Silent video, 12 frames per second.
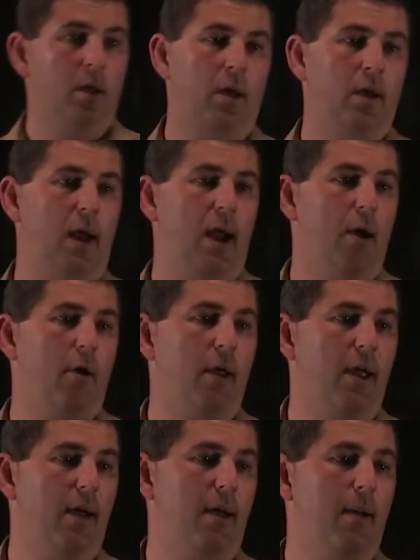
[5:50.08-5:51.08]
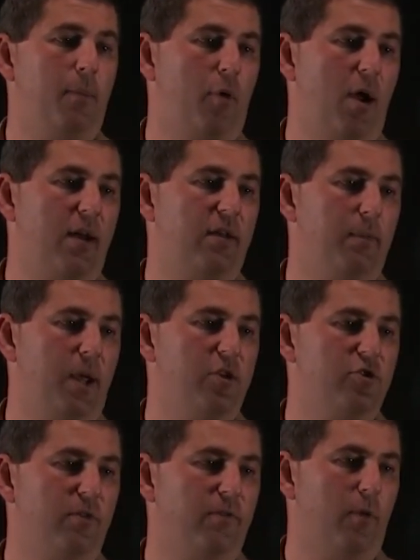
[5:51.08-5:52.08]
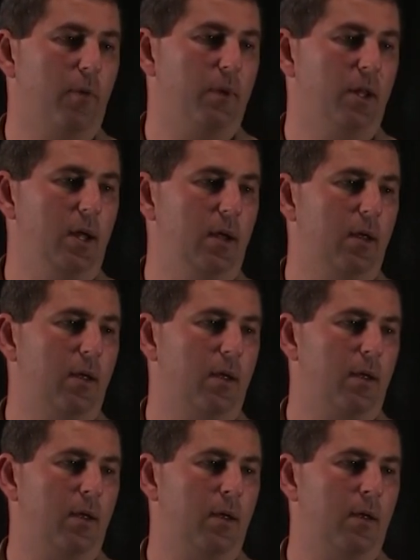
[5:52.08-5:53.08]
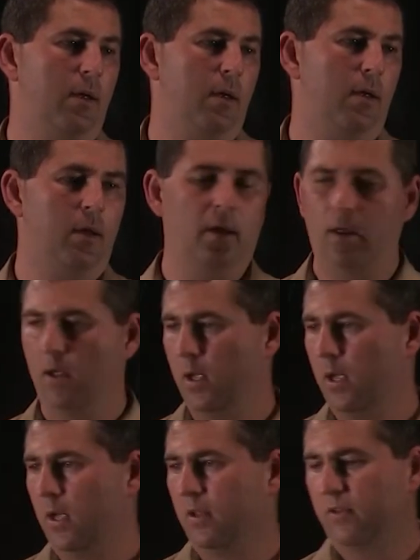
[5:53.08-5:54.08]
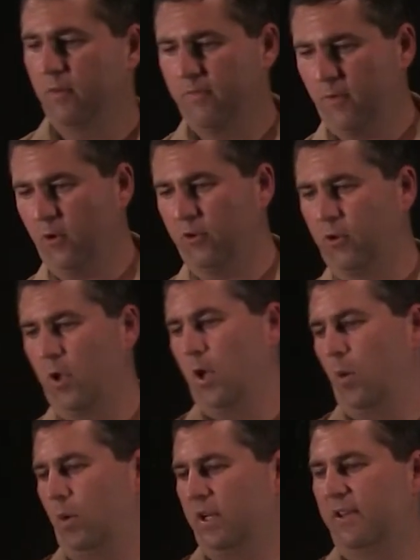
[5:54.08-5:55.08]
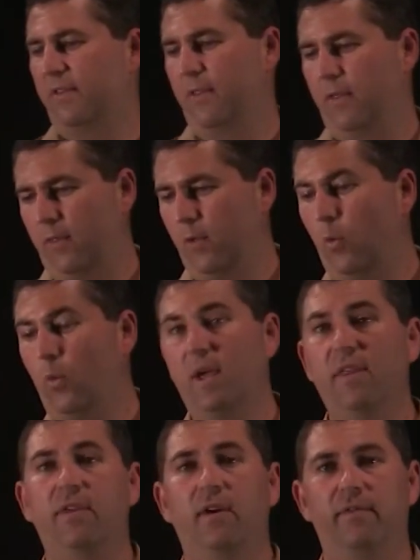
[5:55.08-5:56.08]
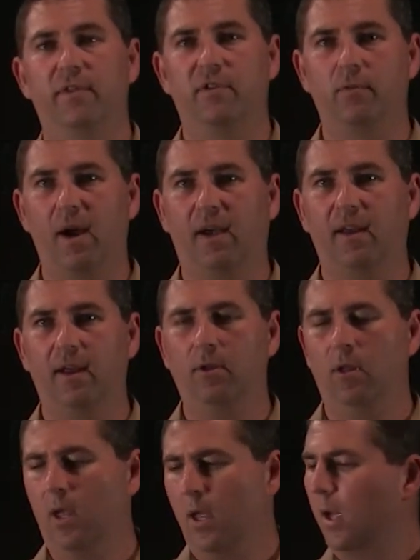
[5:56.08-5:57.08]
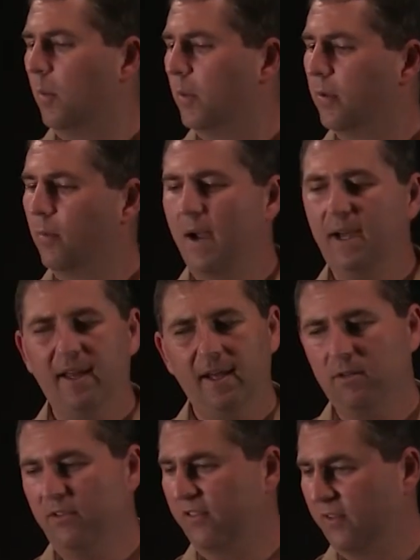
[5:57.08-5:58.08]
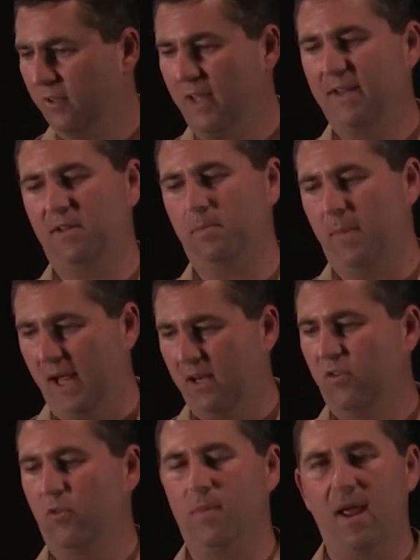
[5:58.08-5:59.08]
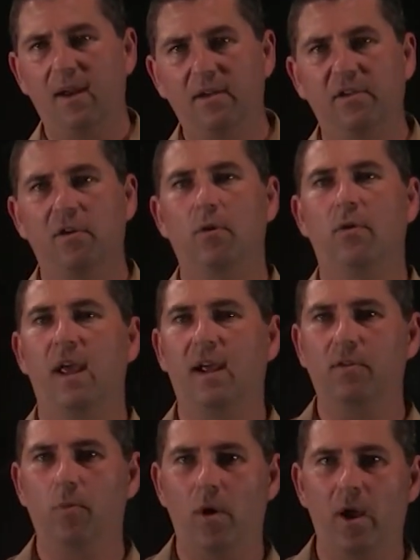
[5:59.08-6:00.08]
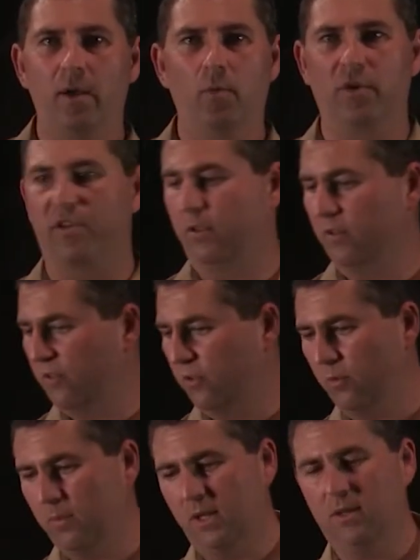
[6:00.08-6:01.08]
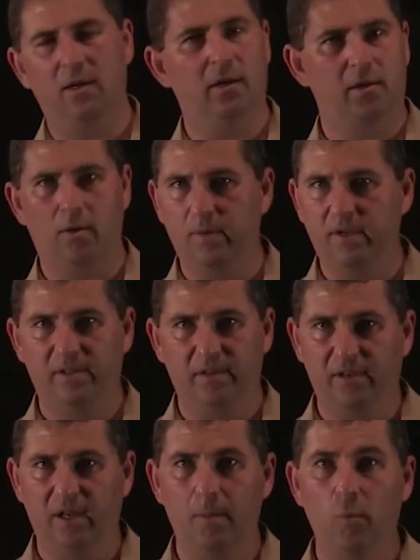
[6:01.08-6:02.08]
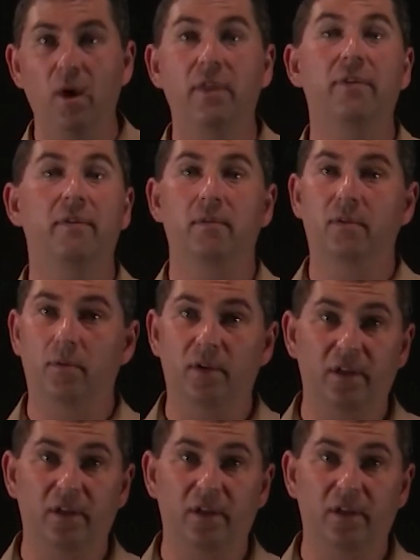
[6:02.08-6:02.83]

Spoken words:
an area approximation formula. So first, what's the width of this rectangle? Well, the rectangle still has a base from x0 to x1. We're still assuming that it's always the same width, so it's